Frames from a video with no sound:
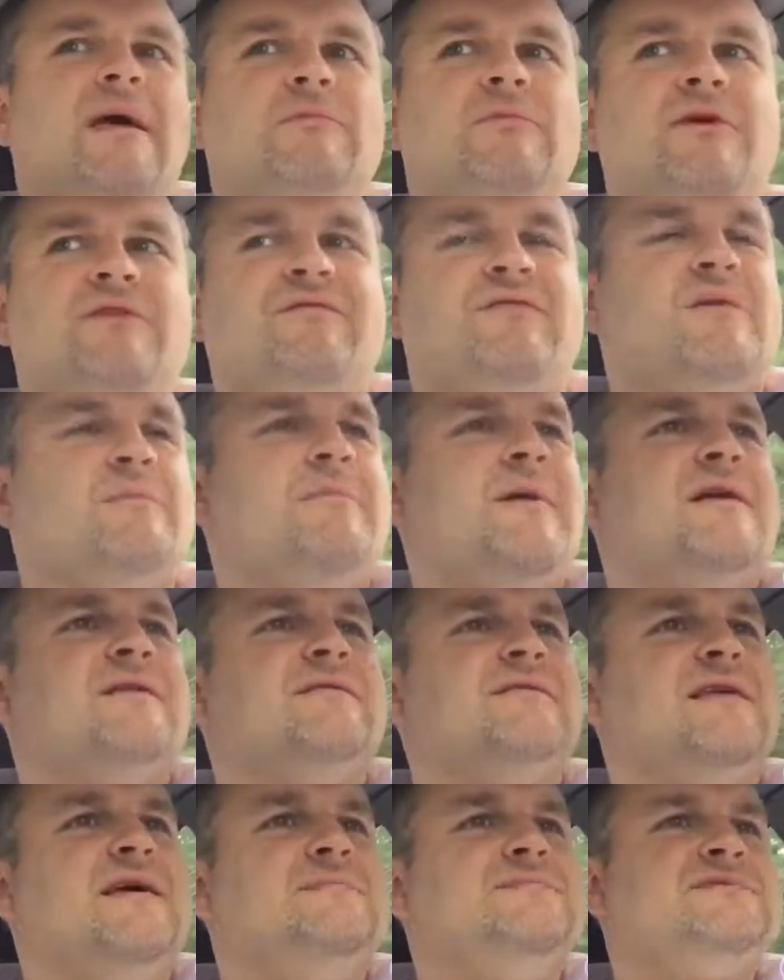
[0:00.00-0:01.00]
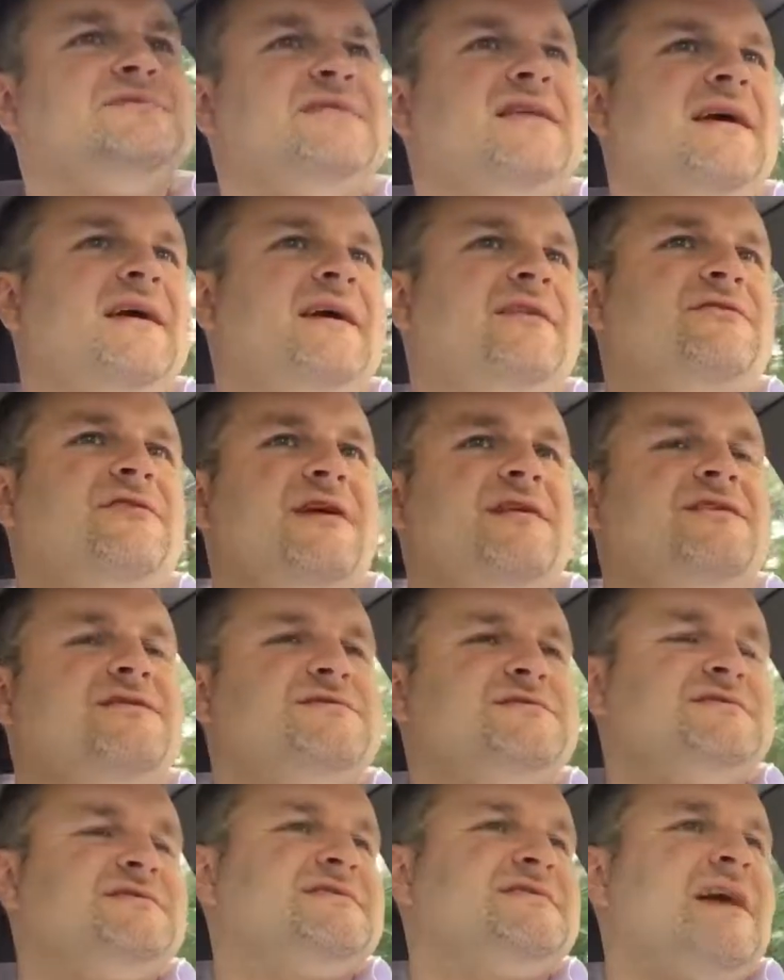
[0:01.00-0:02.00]
I'm looking for a better dipstick. I tried to
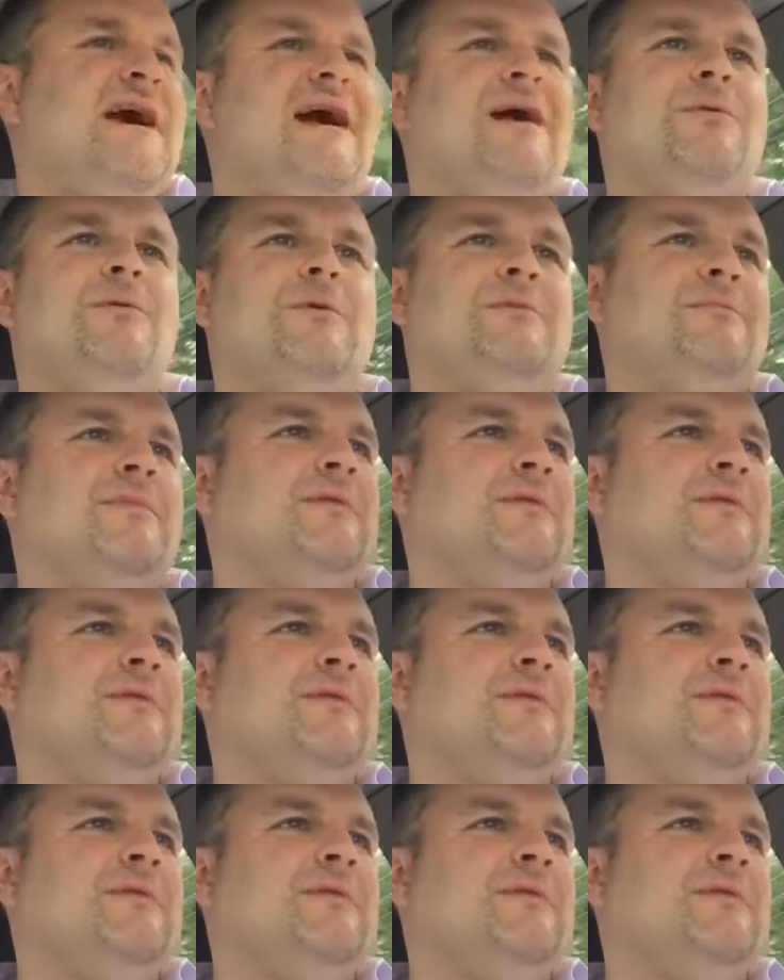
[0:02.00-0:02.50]
use a stock one,